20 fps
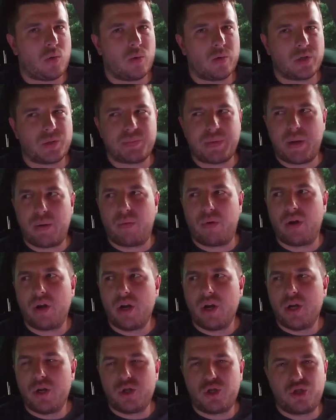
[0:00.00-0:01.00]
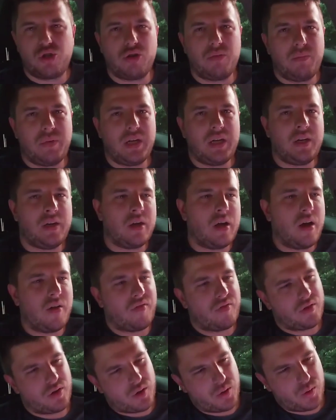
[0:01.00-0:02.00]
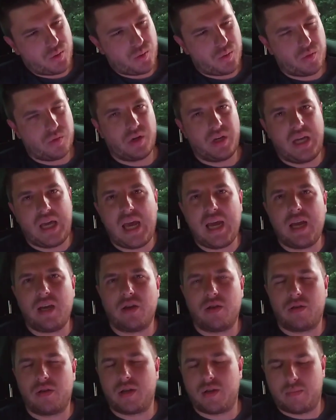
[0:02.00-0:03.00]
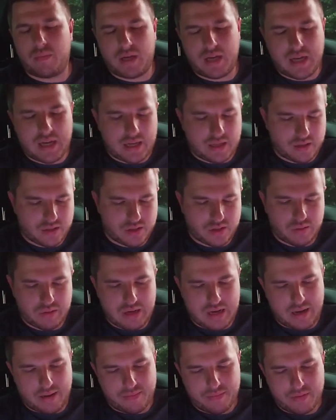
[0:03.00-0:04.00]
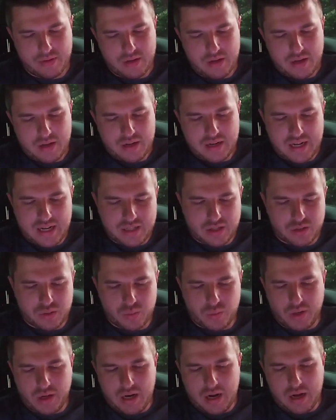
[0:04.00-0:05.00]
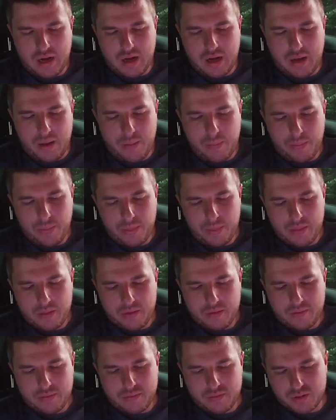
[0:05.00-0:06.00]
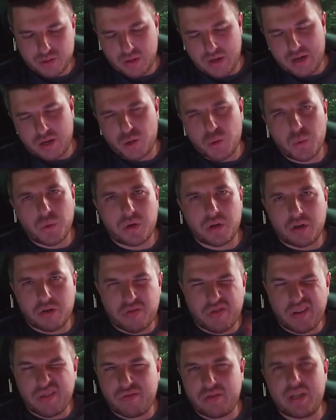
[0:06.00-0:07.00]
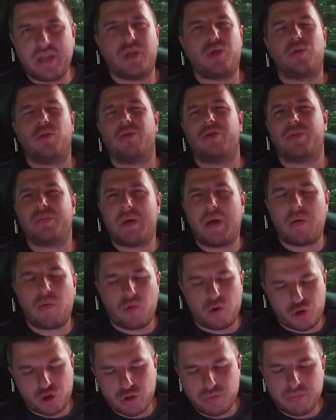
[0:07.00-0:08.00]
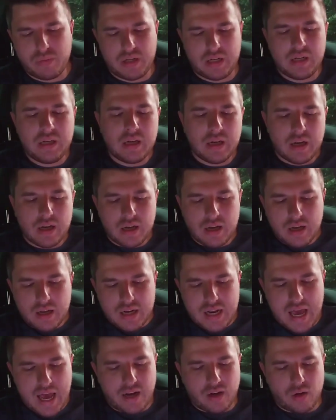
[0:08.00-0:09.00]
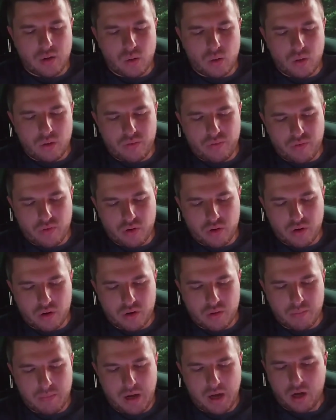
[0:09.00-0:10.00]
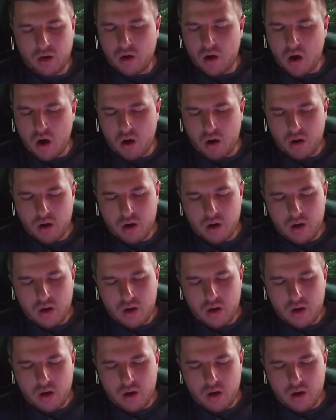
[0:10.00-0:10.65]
horsepower should be enough to gain on them again. So yeah, that's what, so yeah, 250-ish horsepower should be the end goal for my car.